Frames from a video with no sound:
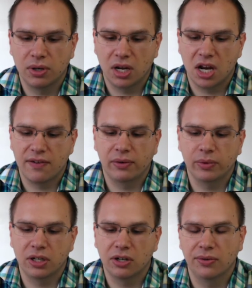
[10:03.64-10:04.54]
and
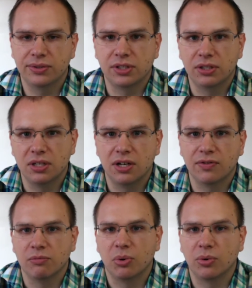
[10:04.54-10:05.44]
everyone goes to the
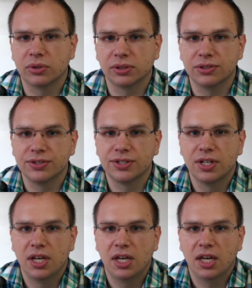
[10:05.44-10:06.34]
different portals
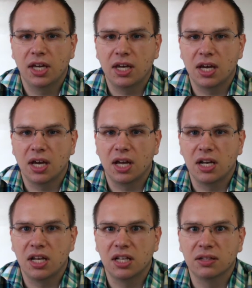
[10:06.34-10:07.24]

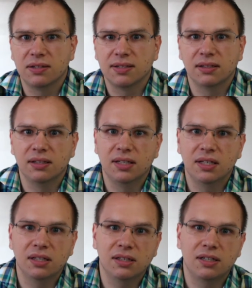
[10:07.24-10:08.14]
and it looks a
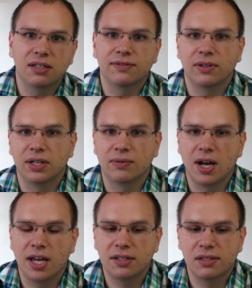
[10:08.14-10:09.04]
little different,
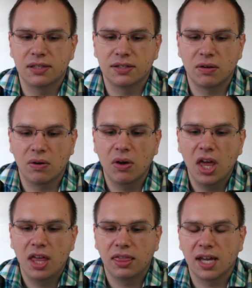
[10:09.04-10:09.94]
right? And so
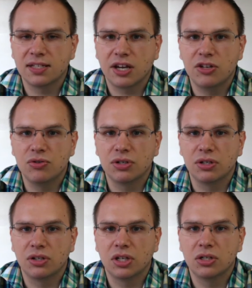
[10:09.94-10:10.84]
that's how you
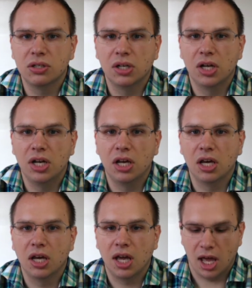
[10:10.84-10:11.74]
could
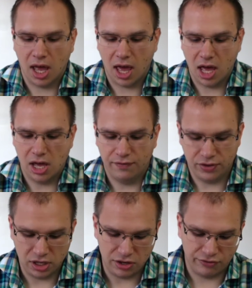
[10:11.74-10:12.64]
have
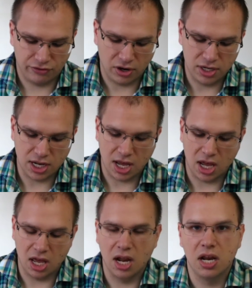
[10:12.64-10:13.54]
the front
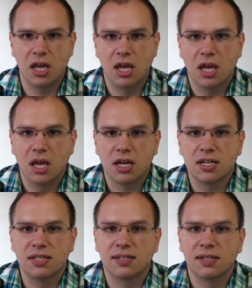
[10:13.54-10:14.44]
end
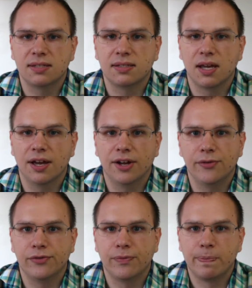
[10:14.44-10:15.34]
consists of